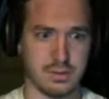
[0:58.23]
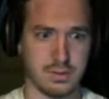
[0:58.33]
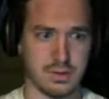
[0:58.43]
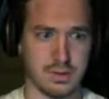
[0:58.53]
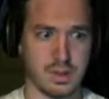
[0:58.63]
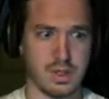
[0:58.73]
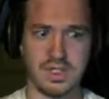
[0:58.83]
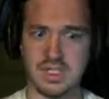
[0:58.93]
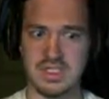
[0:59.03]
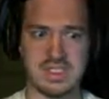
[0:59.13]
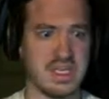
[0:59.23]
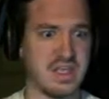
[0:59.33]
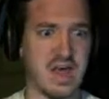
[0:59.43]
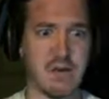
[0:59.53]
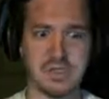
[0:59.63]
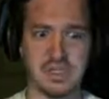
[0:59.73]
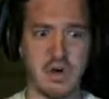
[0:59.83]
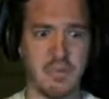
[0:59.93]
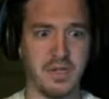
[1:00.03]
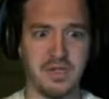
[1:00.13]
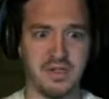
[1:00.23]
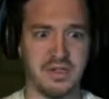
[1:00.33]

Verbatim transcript: Uh, didn't say that was open.